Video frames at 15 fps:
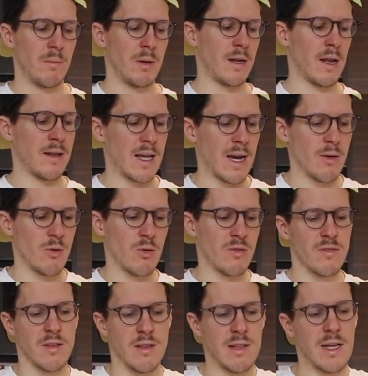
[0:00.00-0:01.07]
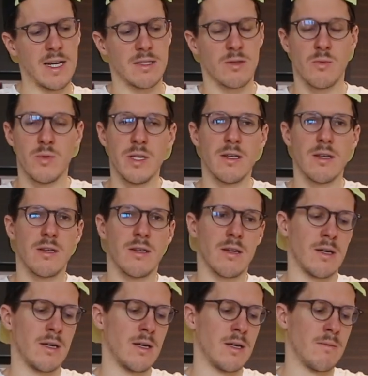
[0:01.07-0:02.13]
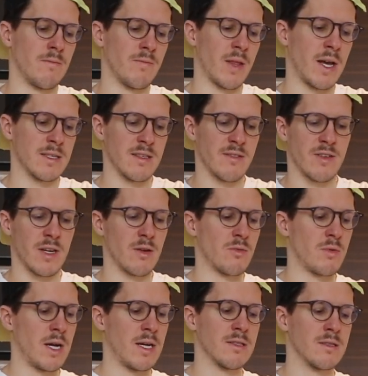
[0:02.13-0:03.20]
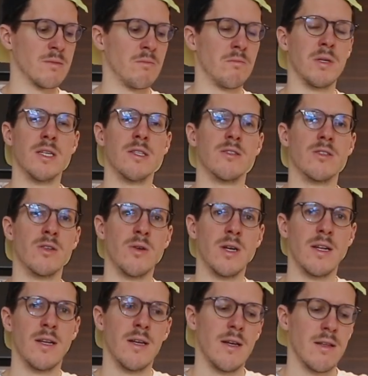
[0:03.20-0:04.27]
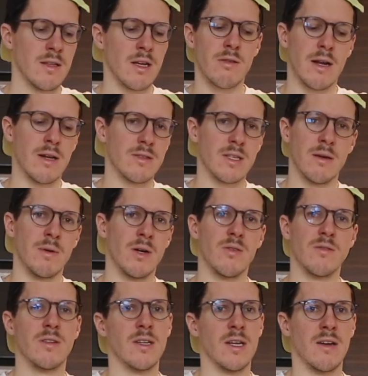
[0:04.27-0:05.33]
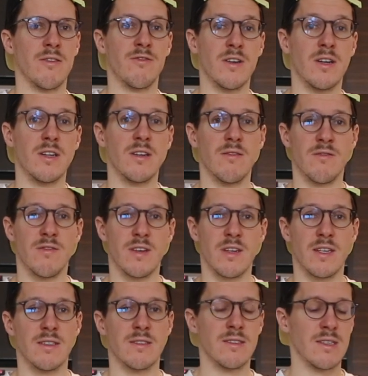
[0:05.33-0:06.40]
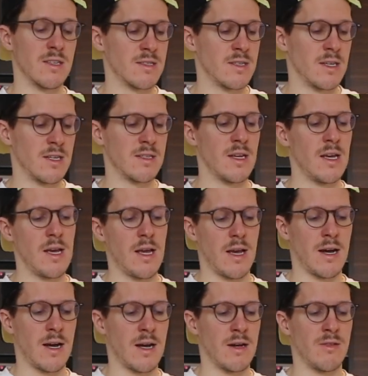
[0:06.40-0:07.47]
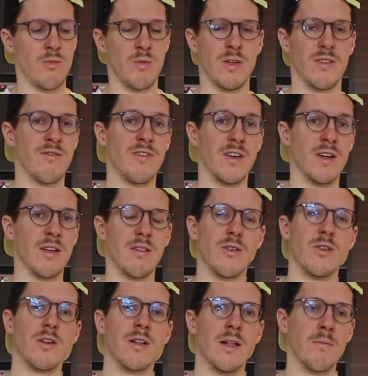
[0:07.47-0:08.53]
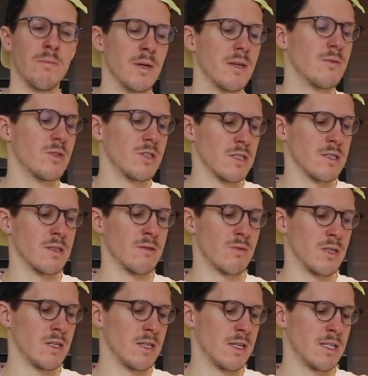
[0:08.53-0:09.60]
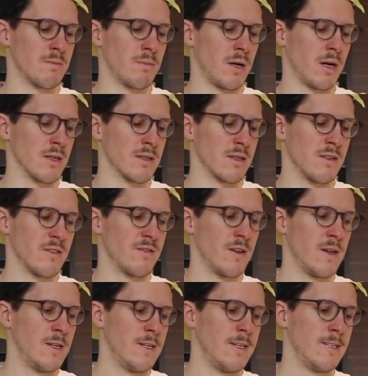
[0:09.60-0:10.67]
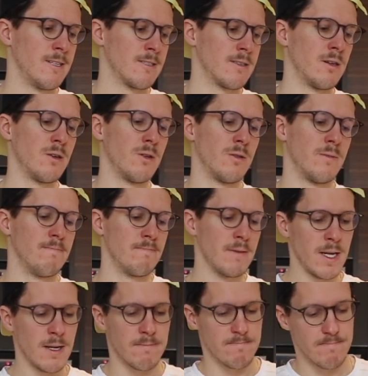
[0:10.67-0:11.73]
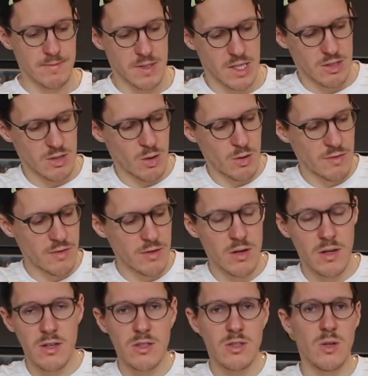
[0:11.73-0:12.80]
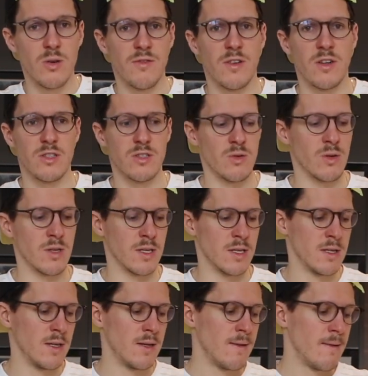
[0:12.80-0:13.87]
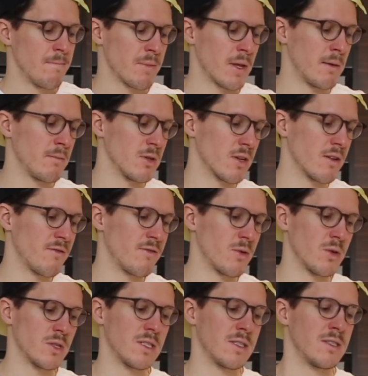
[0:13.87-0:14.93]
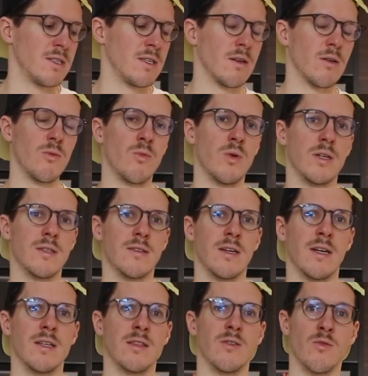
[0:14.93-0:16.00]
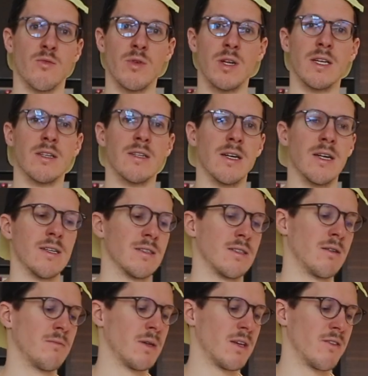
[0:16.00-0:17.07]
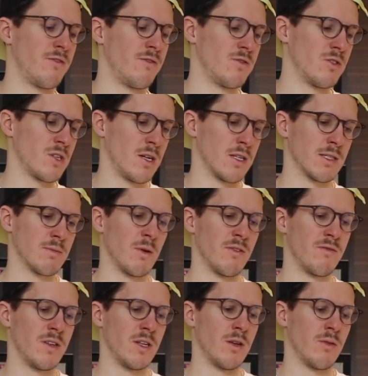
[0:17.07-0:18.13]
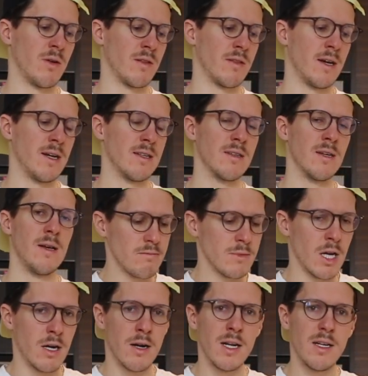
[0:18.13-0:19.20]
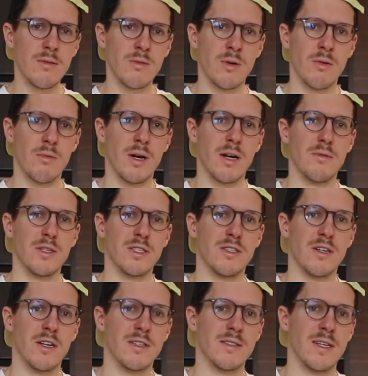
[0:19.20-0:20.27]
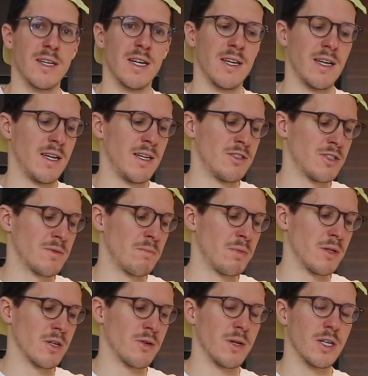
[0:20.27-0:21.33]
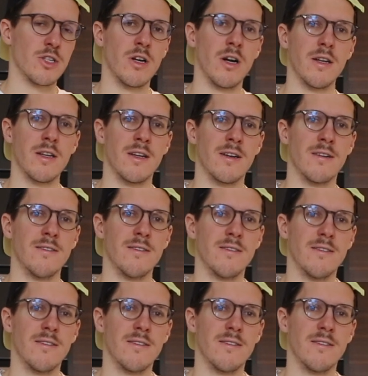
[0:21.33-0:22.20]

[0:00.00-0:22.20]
but now over the last week, as I've kind of ran some beans through it, the grounds come out very, very consistent with very little clumping, which is a really nice positive. So yeah, overall, so far, so good. I'm looking forward to seeing what the ring does, and I'll make a small video on that. All right, well, why don't we start and just pull a quick shot here.